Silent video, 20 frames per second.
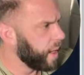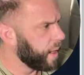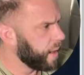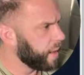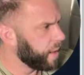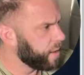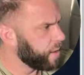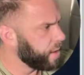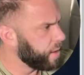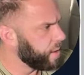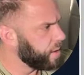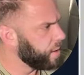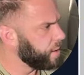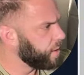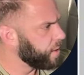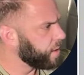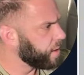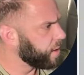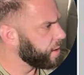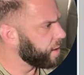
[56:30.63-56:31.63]
Let's
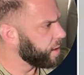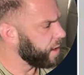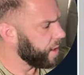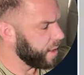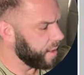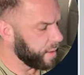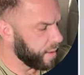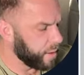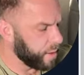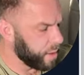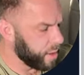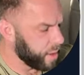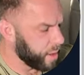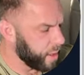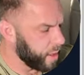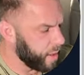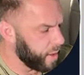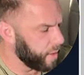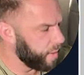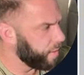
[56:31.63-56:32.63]
use, let's see,
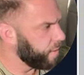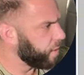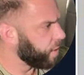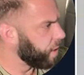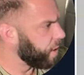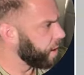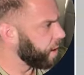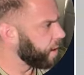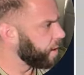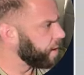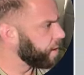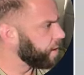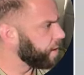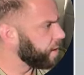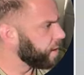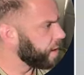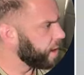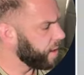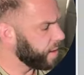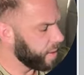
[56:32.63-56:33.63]

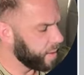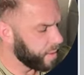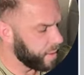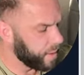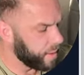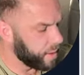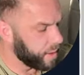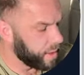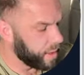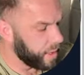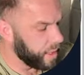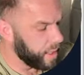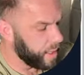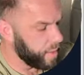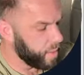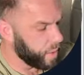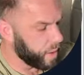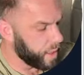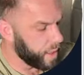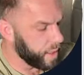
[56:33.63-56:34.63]
040C16.
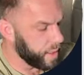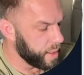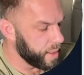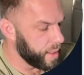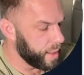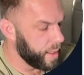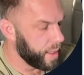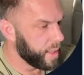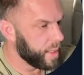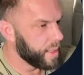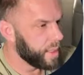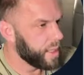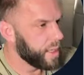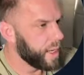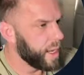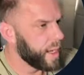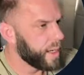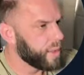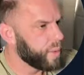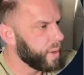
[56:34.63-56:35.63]

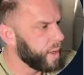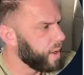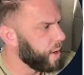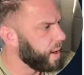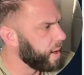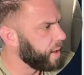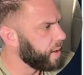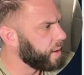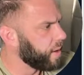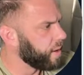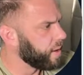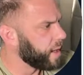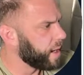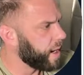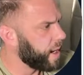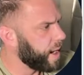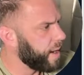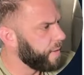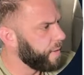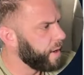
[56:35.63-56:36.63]
We can go ahead and close it
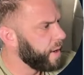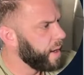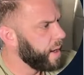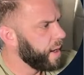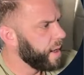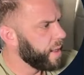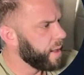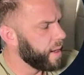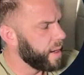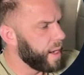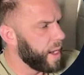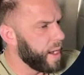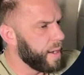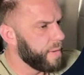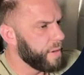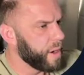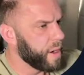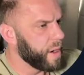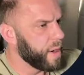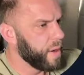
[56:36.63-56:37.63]
off. Then
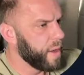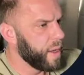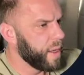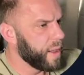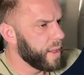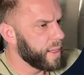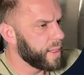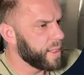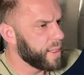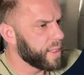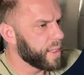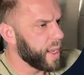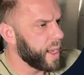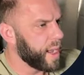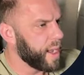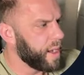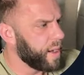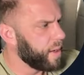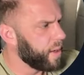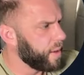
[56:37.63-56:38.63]
hover, let's
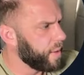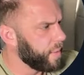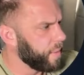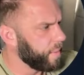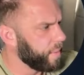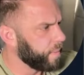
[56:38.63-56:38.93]
scale